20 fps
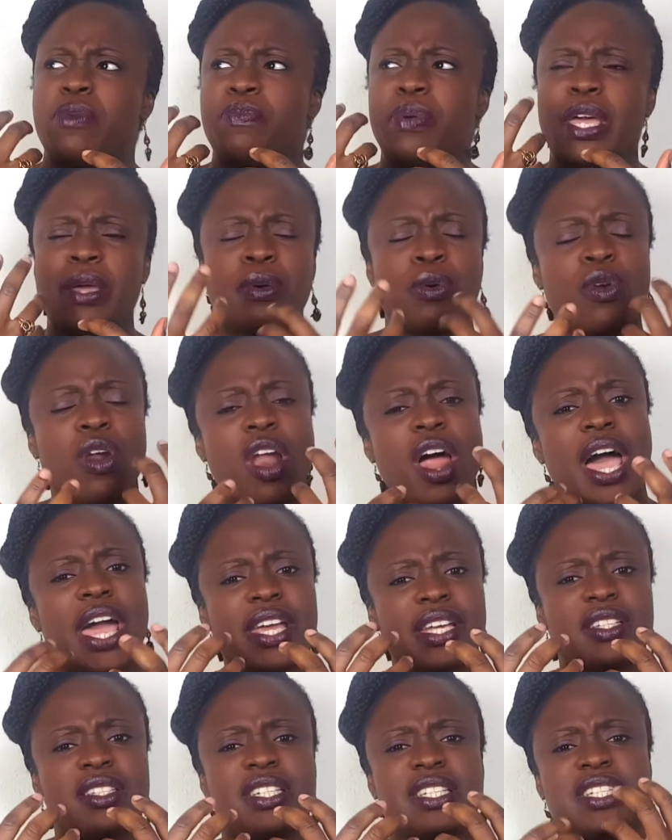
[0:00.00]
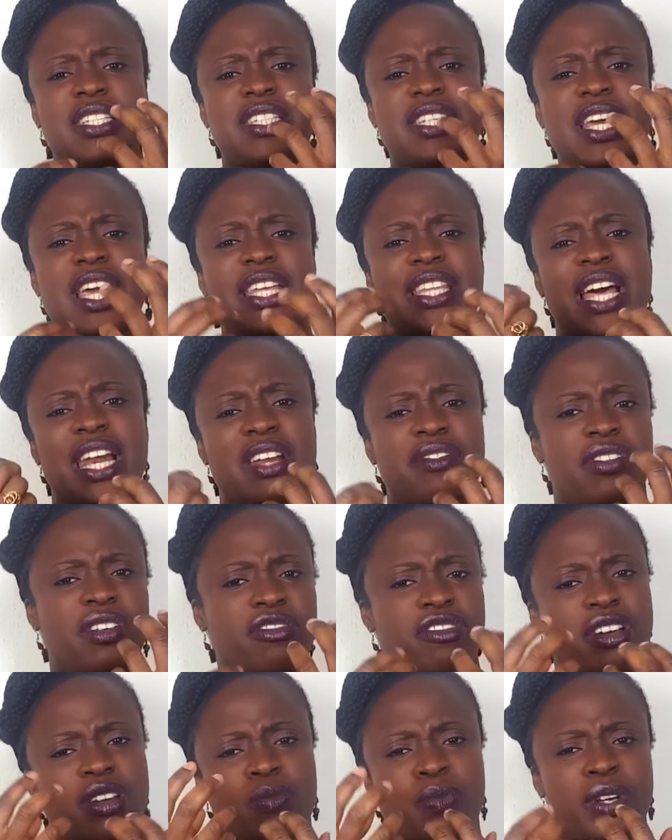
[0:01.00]
people like to see that level
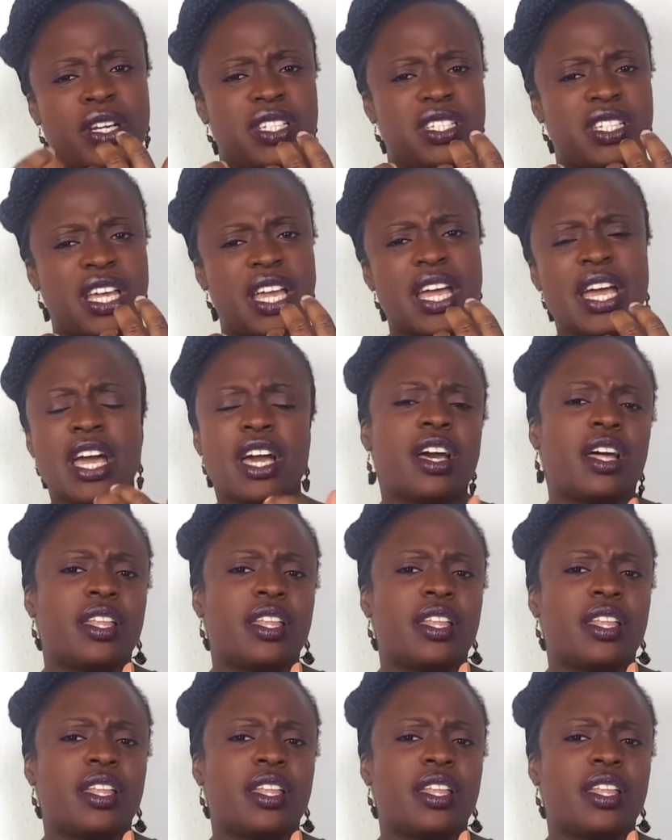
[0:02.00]
of credibility.